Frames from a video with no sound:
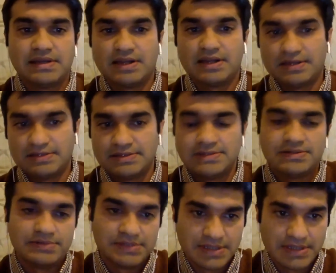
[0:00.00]
analysis
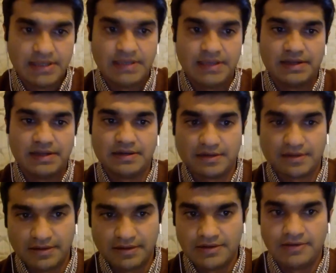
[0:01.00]
to see and
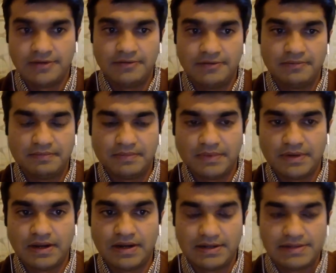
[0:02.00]

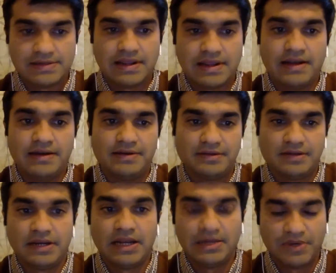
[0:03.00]
understand
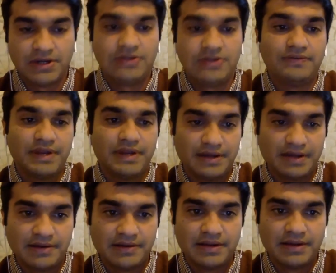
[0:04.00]
reliability of
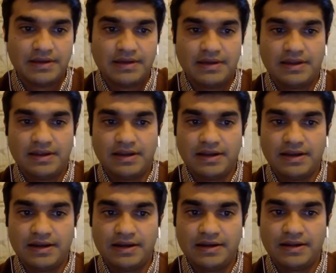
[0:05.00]
data.
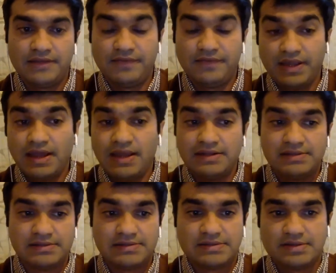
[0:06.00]
And if we can
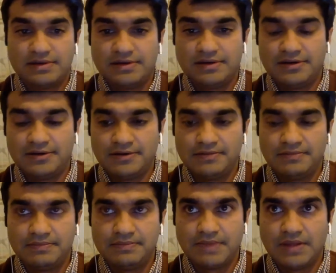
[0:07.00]
just, so
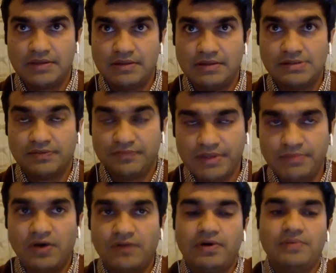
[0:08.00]
we
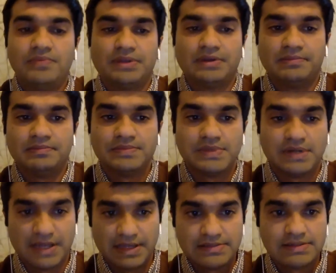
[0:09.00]
perform some
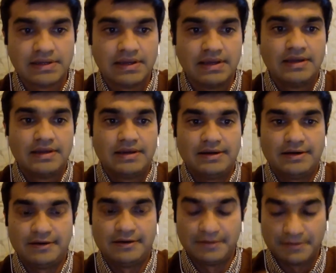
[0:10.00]
tests,
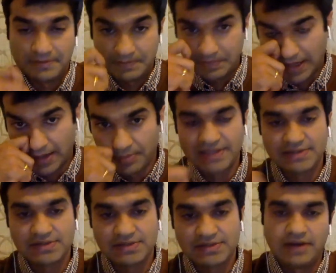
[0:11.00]
and
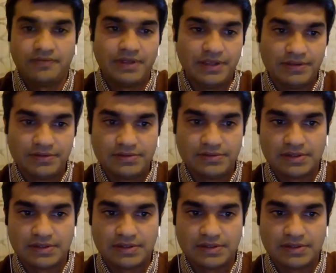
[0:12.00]
based on that, we use the